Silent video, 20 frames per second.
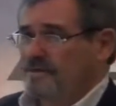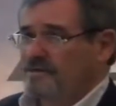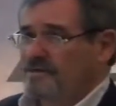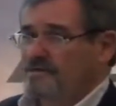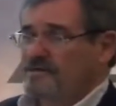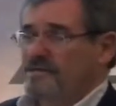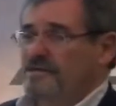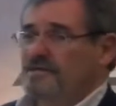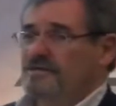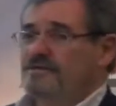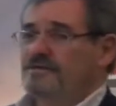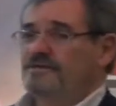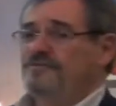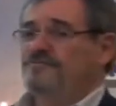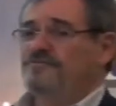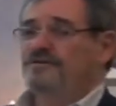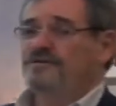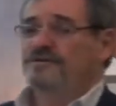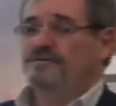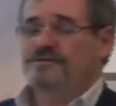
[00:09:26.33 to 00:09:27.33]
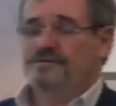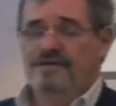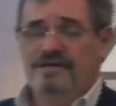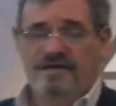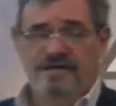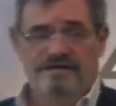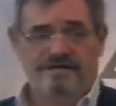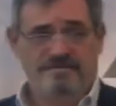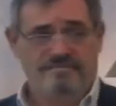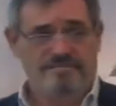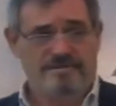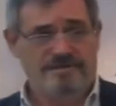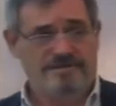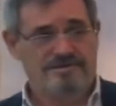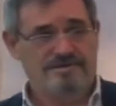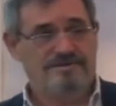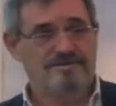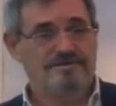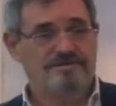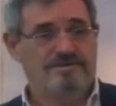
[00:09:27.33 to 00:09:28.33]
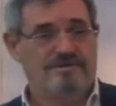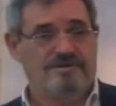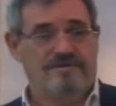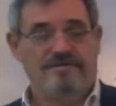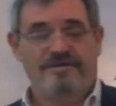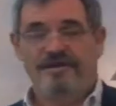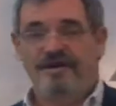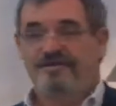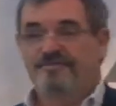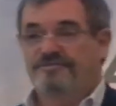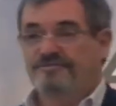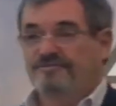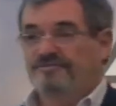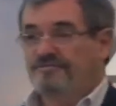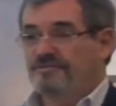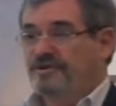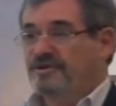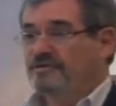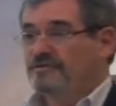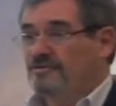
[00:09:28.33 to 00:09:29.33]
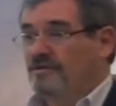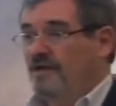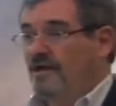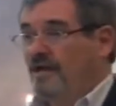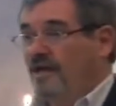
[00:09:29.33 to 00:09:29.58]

And then he felt he had to make good on that threat.